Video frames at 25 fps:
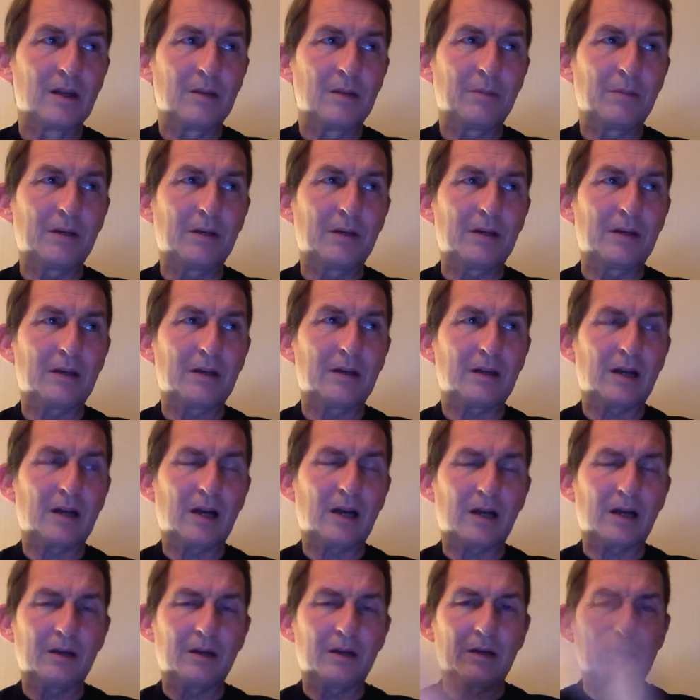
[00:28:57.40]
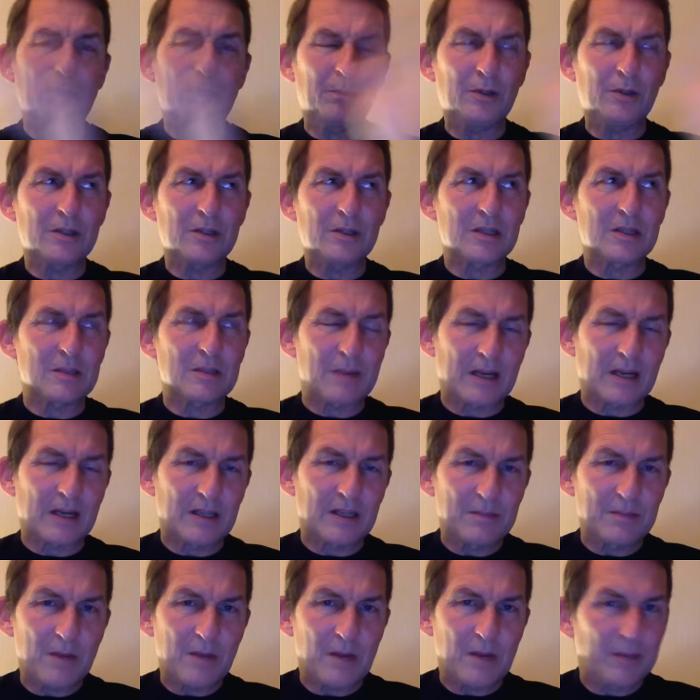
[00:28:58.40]
But it, put it to the back of
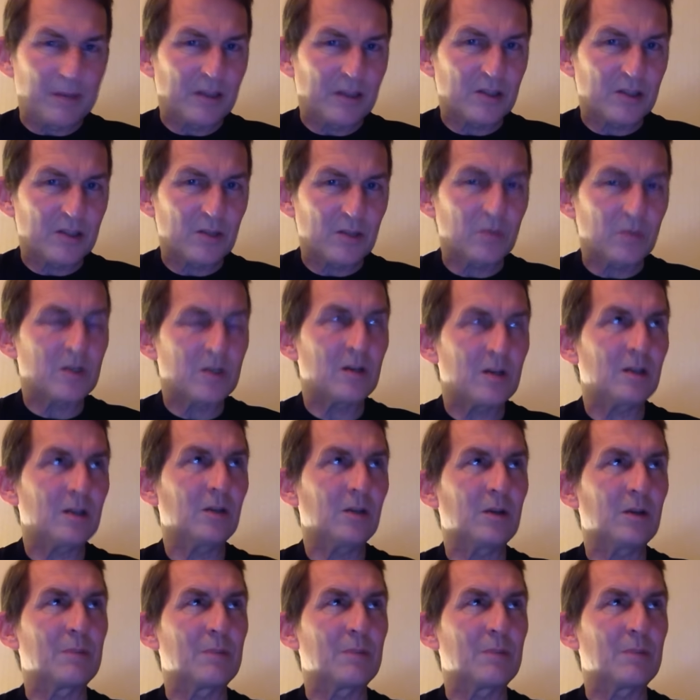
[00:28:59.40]
the mind because it was hardly on a